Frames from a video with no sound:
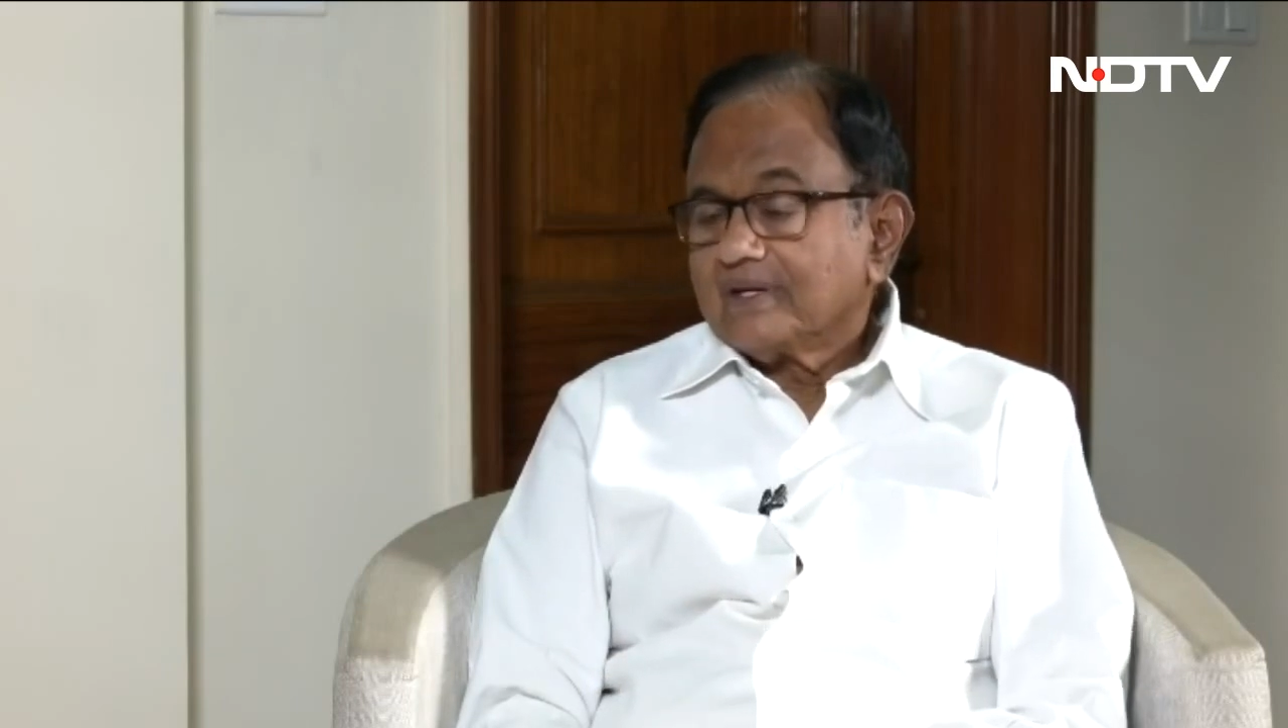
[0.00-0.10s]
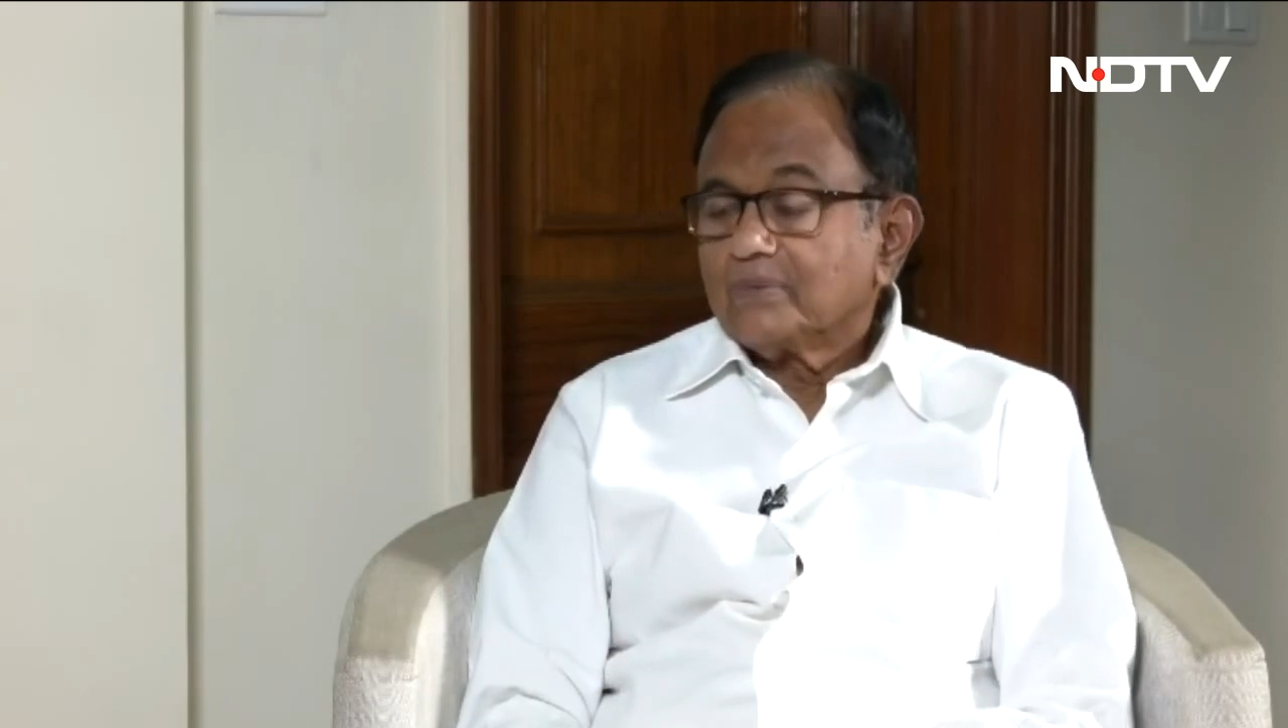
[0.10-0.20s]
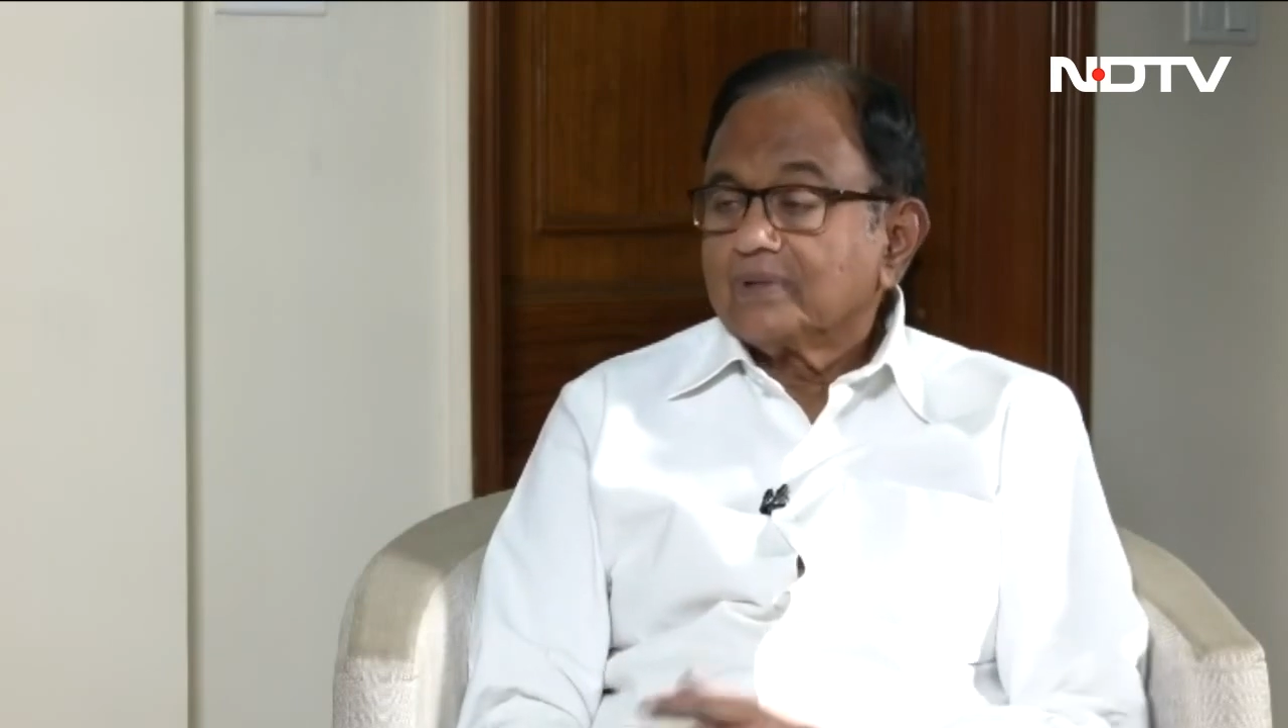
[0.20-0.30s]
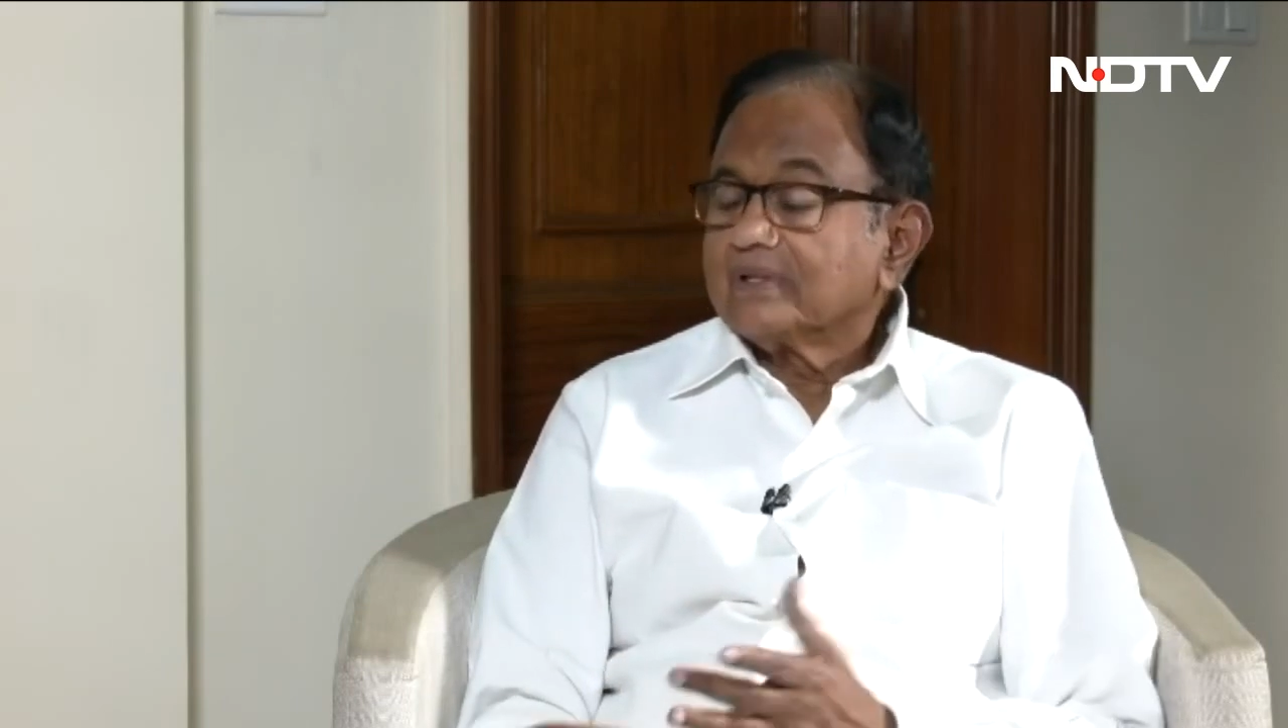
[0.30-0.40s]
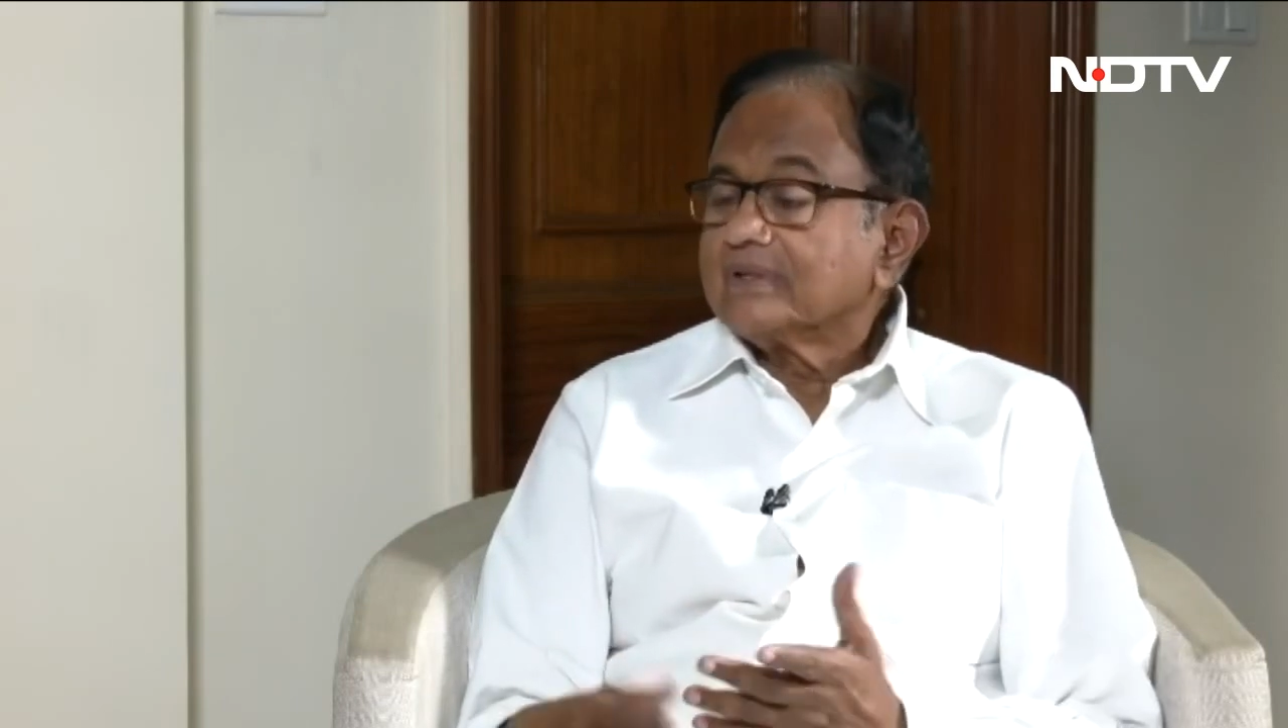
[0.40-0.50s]

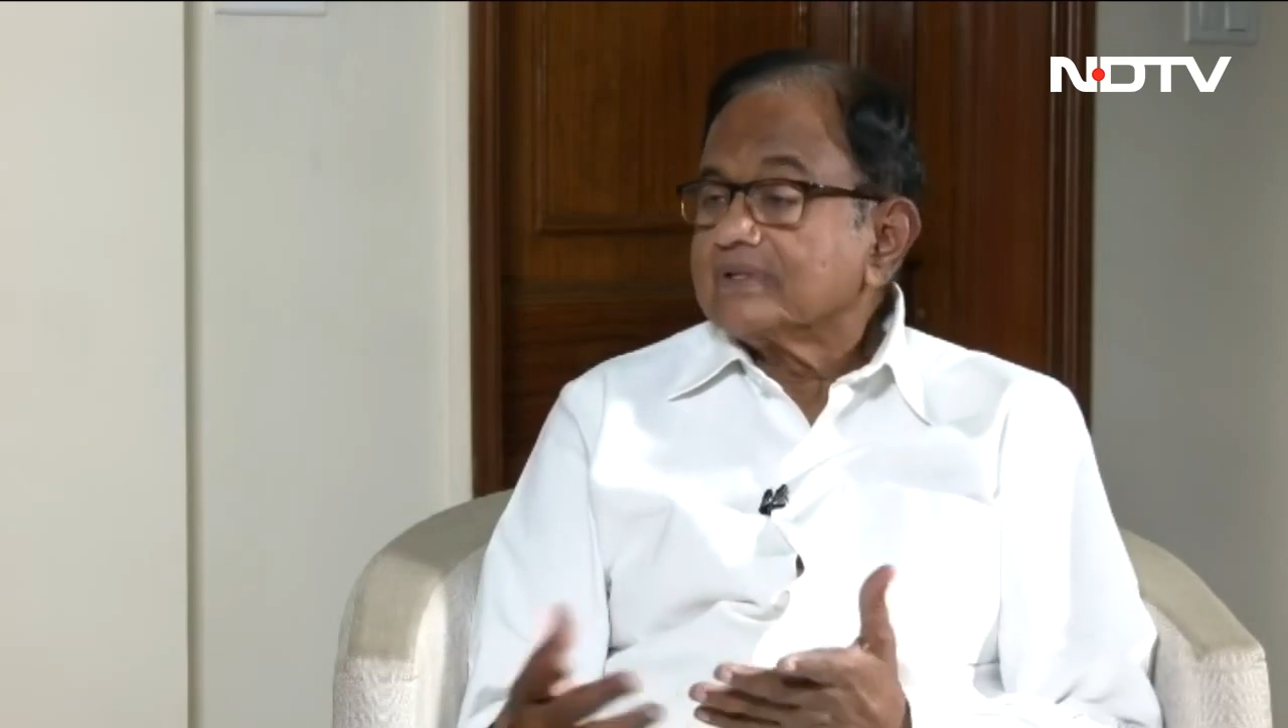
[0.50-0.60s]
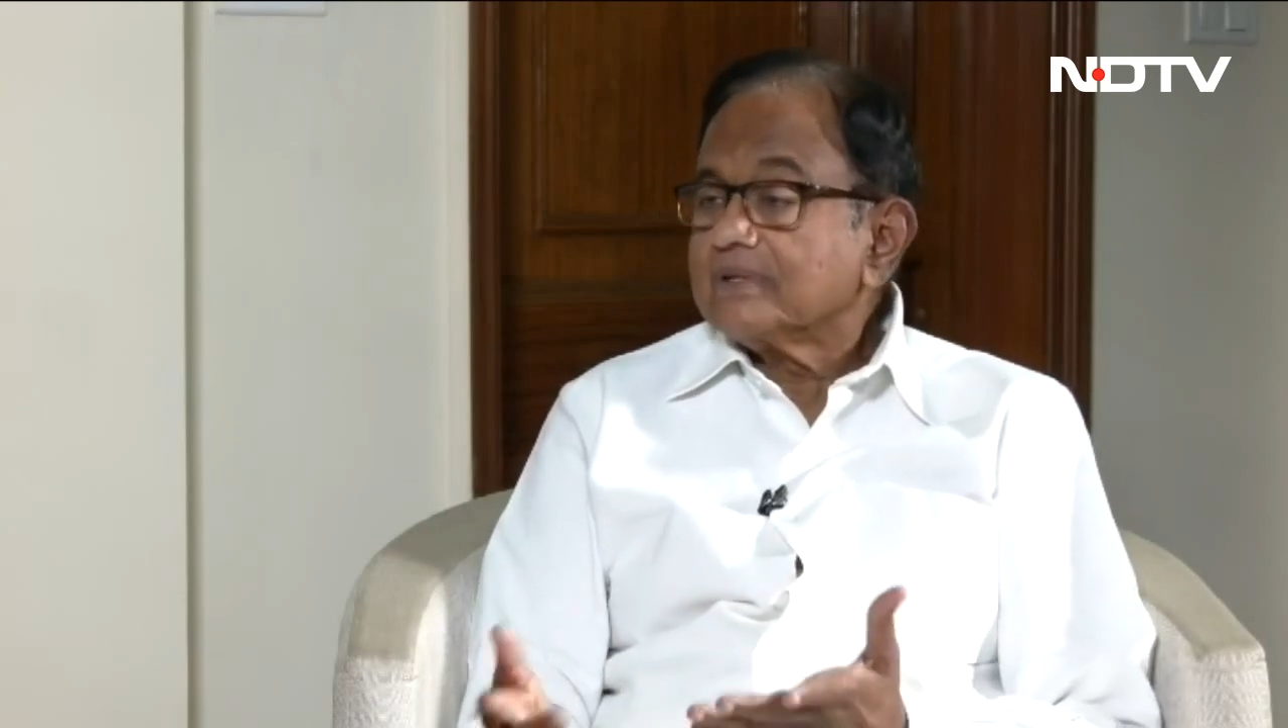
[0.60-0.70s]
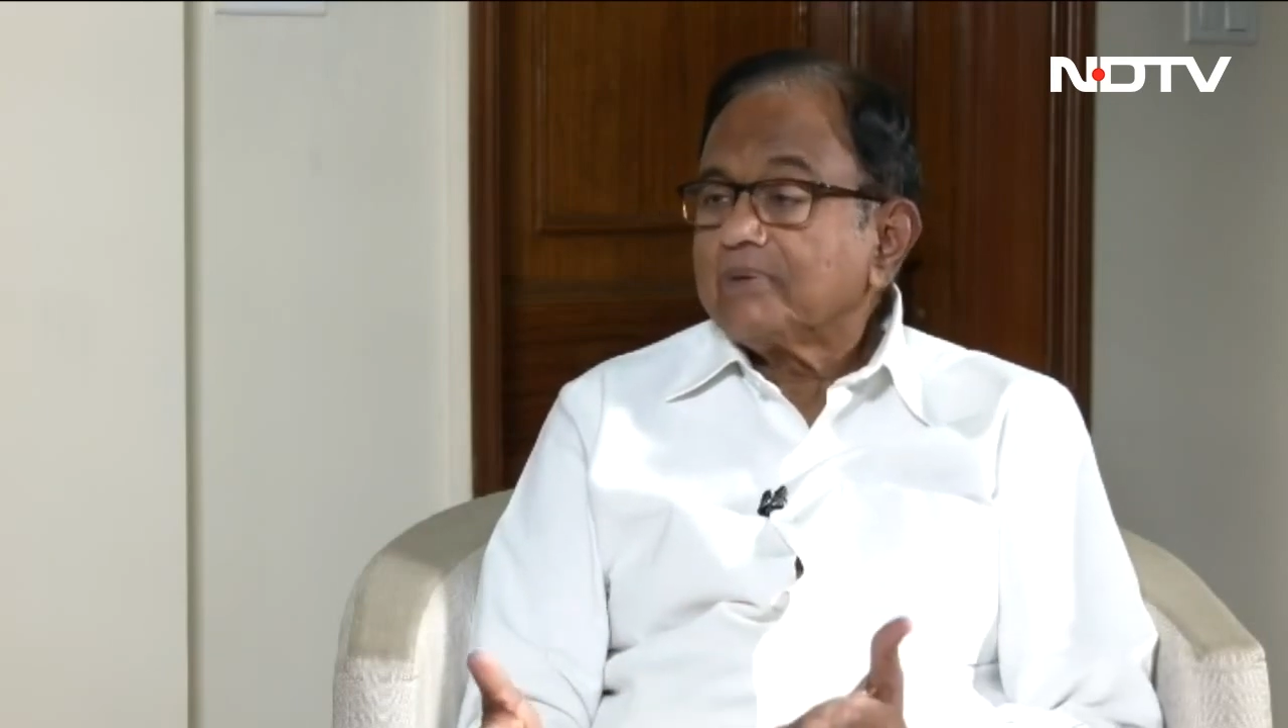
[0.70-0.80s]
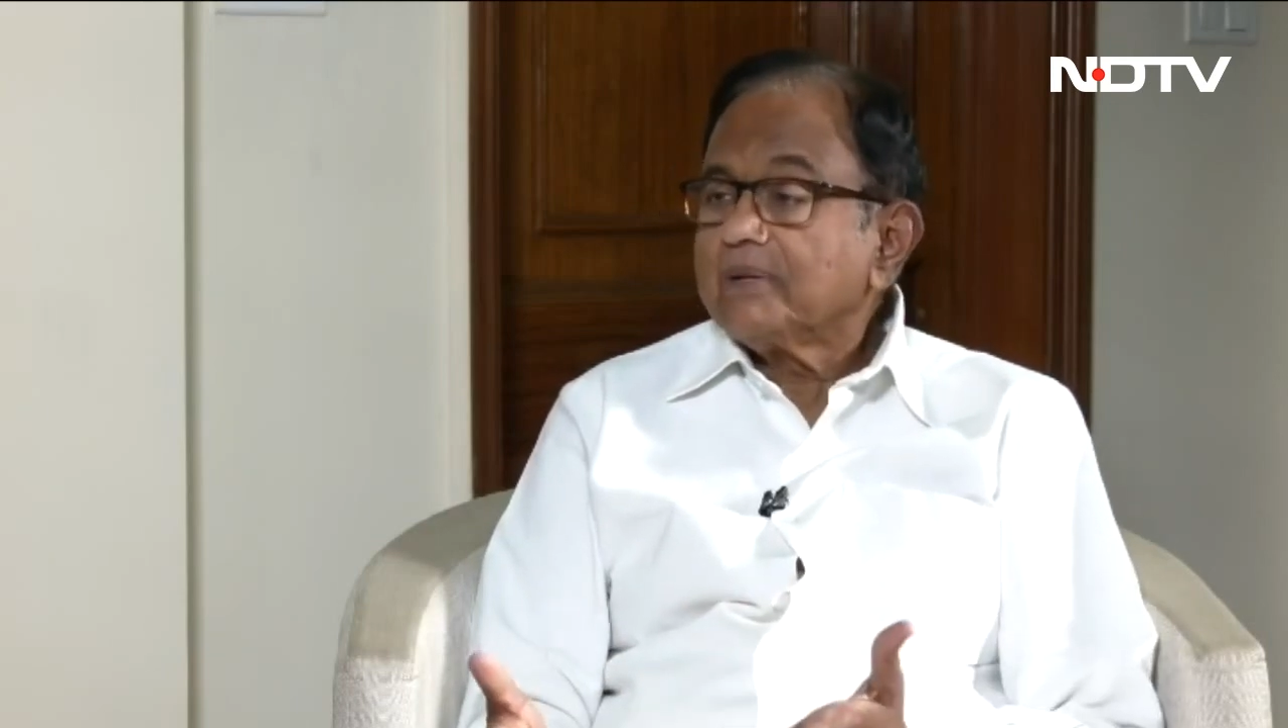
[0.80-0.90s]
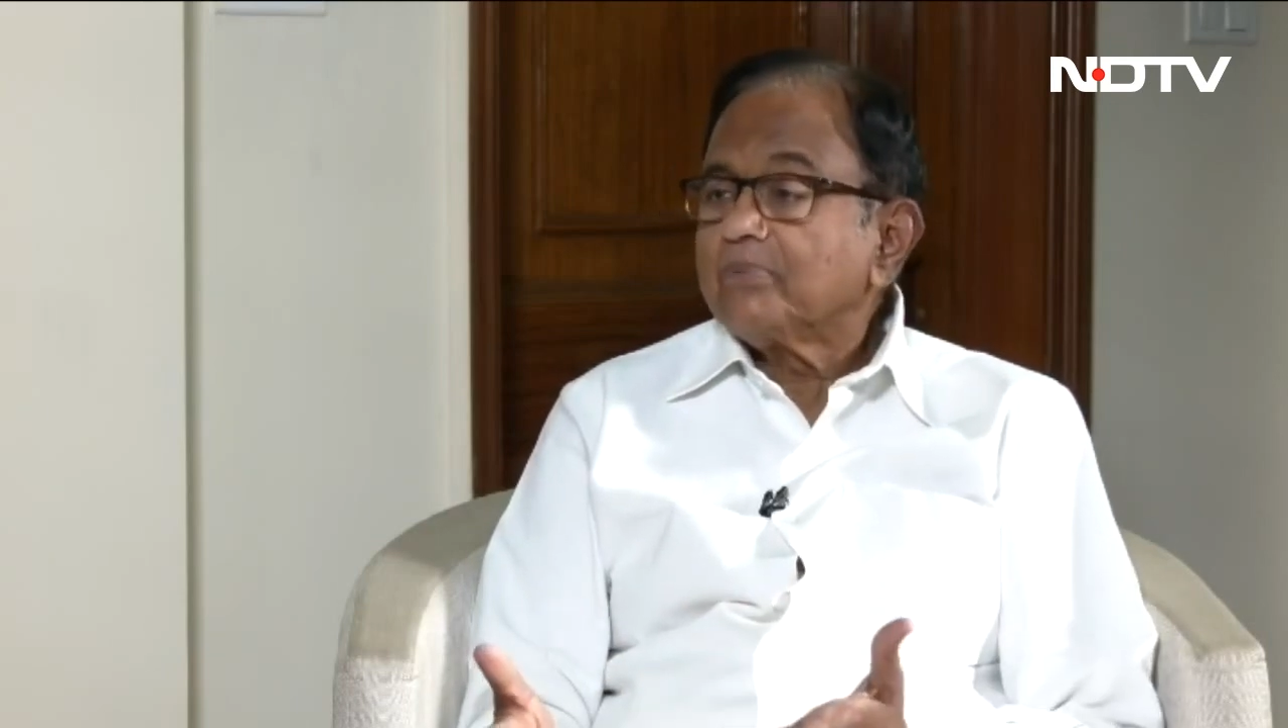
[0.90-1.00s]
Whether the tipping